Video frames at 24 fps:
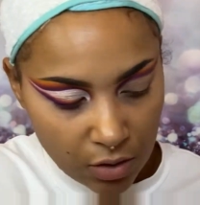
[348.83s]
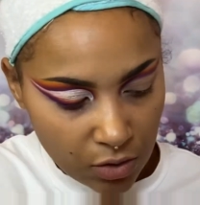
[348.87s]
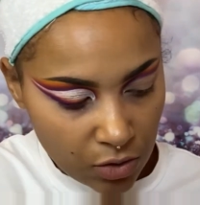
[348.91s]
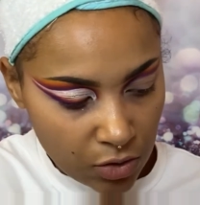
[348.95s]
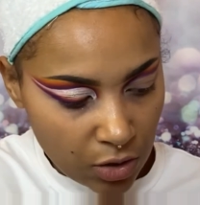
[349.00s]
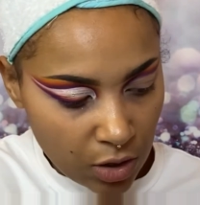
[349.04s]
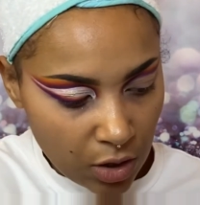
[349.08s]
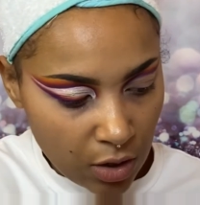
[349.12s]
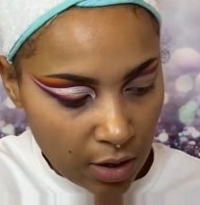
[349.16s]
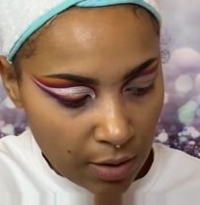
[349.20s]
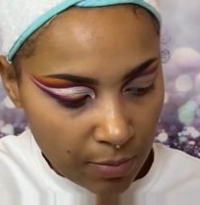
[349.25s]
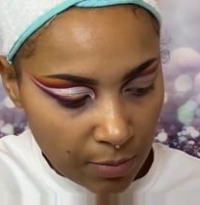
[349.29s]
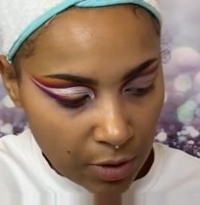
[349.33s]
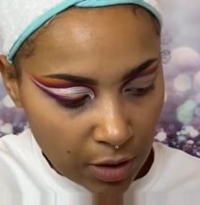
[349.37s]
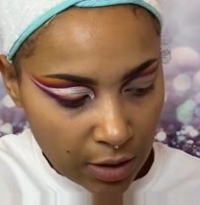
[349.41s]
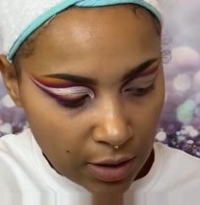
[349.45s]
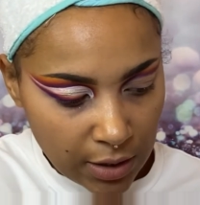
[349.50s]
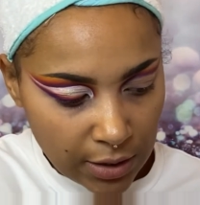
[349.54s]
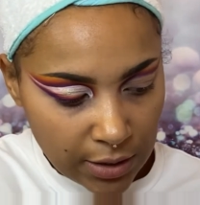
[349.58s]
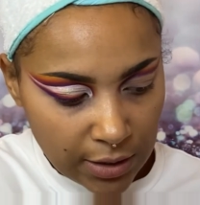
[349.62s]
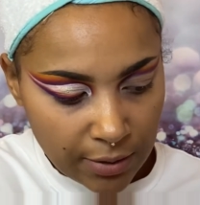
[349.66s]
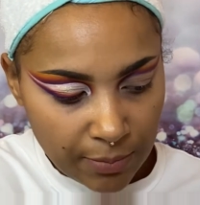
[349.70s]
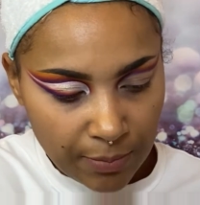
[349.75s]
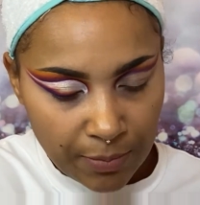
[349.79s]
So I'm
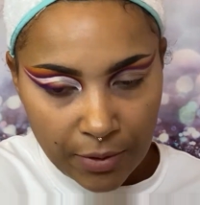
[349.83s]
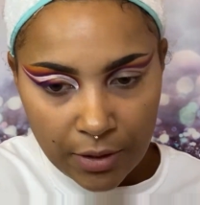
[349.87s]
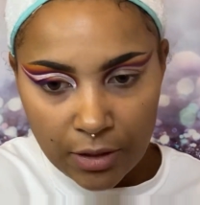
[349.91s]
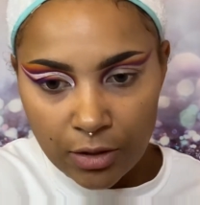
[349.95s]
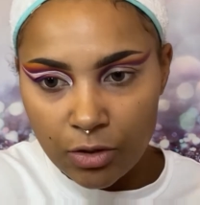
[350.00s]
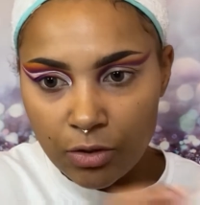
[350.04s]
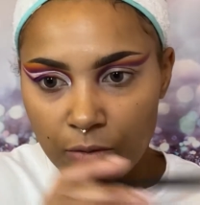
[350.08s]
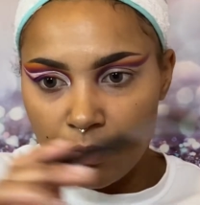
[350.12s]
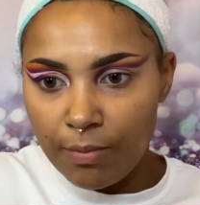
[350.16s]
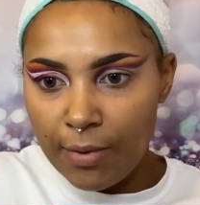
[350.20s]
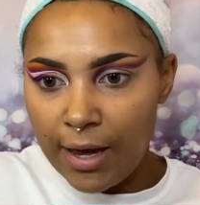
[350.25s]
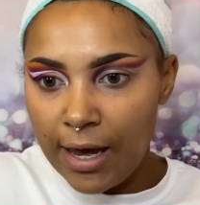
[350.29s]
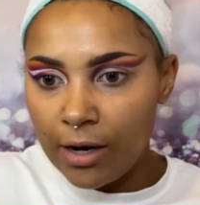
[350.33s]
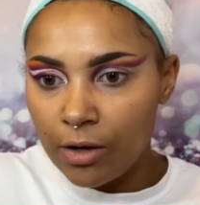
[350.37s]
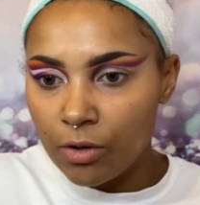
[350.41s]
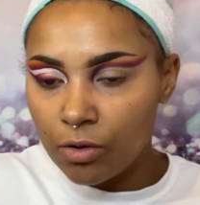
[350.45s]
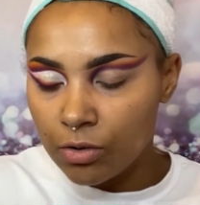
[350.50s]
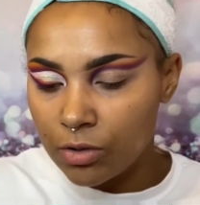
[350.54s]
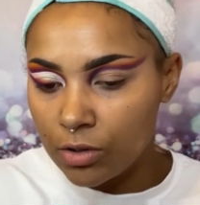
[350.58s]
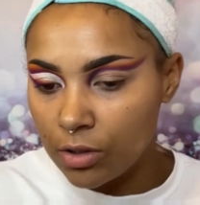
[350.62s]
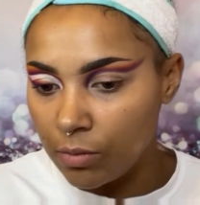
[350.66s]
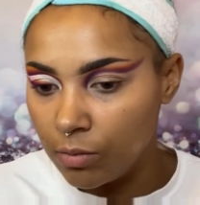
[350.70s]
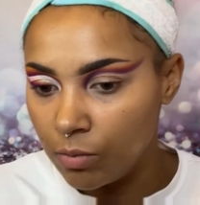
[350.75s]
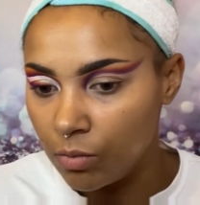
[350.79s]
gonna dip into Mango
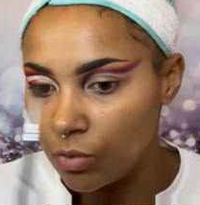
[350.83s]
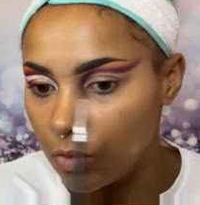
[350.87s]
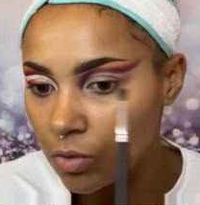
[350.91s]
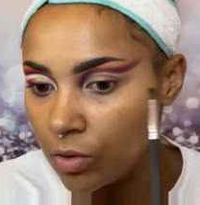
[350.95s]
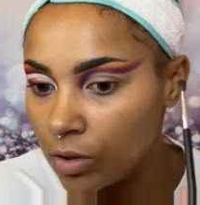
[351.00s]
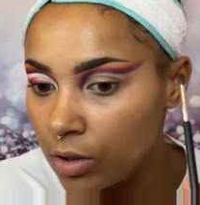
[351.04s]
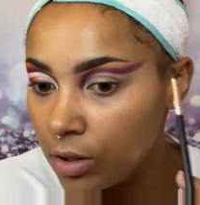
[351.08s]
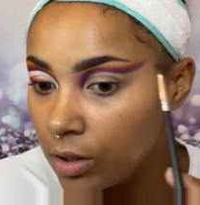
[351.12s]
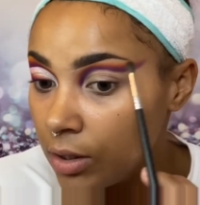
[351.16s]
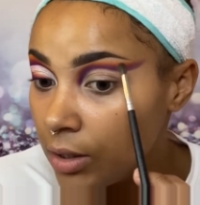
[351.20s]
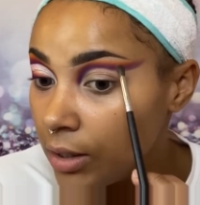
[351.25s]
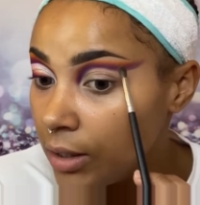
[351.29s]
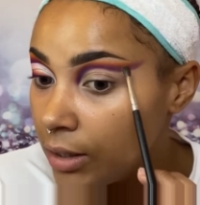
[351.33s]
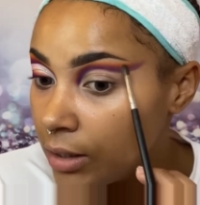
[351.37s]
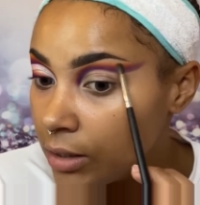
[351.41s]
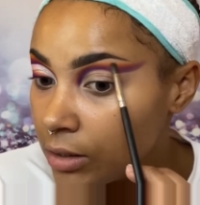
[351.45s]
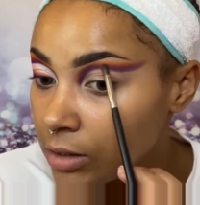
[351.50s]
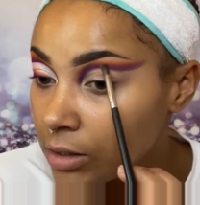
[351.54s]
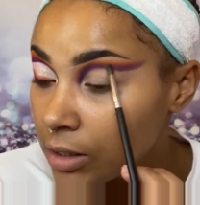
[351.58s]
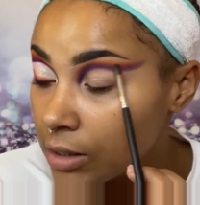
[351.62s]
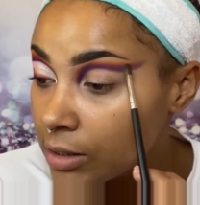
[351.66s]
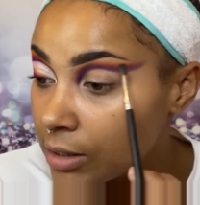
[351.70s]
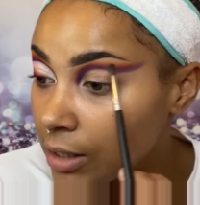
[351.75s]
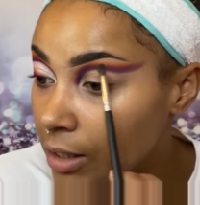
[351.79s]
some more and
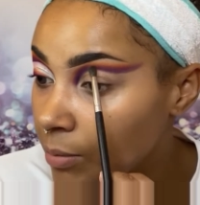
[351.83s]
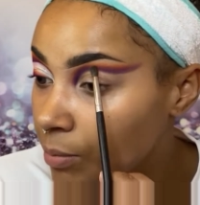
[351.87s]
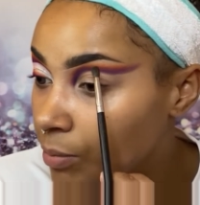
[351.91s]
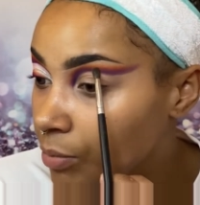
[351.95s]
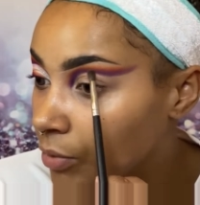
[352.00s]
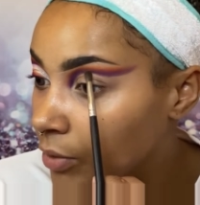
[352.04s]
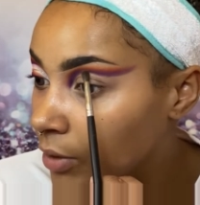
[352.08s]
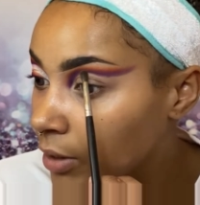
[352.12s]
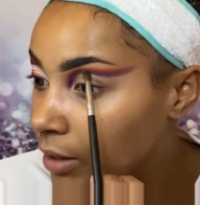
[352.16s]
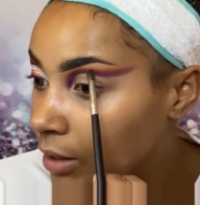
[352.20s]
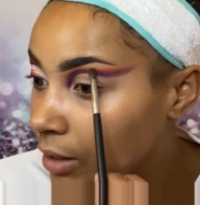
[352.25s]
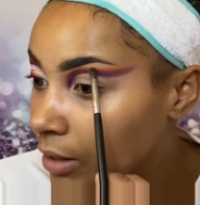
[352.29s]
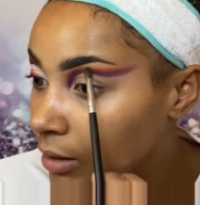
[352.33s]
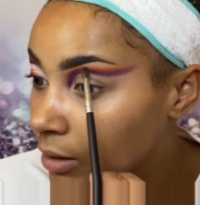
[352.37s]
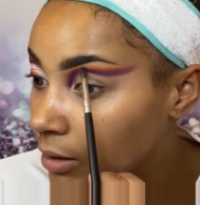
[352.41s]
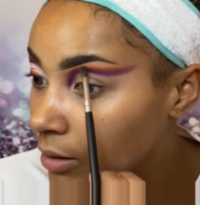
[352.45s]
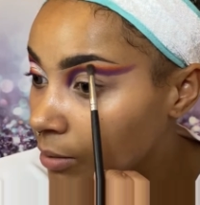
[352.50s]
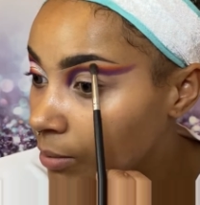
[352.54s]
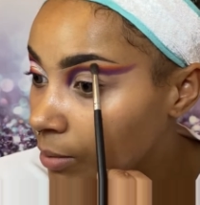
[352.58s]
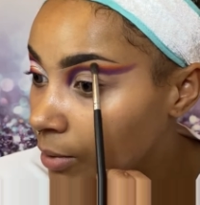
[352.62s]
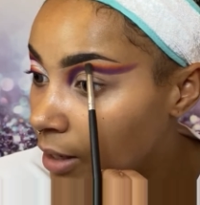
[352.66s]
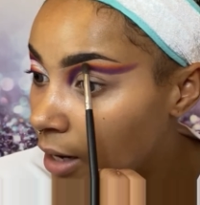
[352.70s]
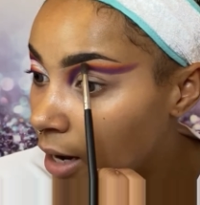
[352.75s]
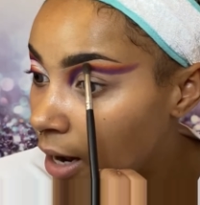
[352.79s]
just like bring it a
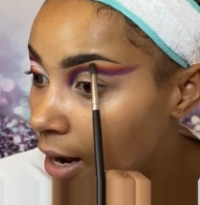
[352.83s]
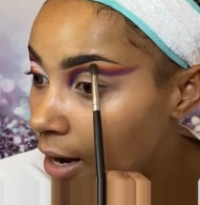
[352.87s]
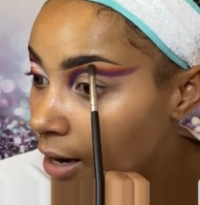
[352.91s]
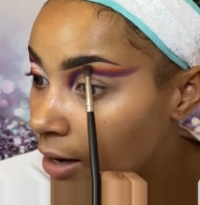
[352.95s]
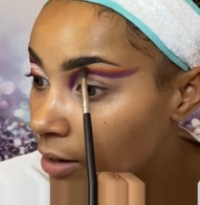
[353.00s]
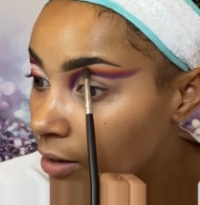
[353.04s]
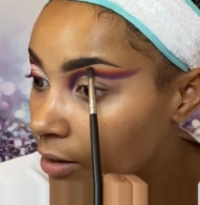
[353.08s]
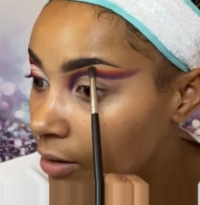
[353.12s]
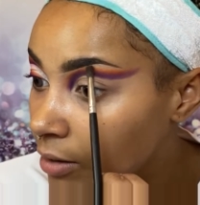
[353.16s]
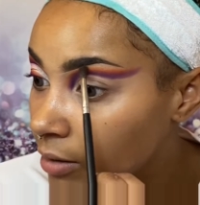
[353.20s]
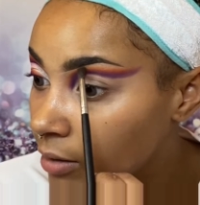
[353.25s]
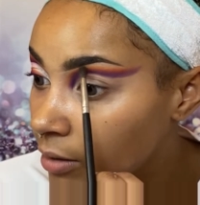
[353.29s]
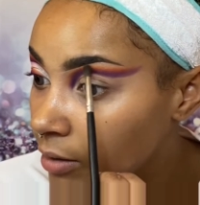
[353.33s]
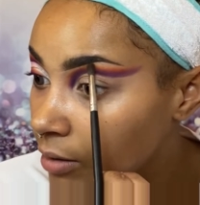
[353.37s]
little bit higher.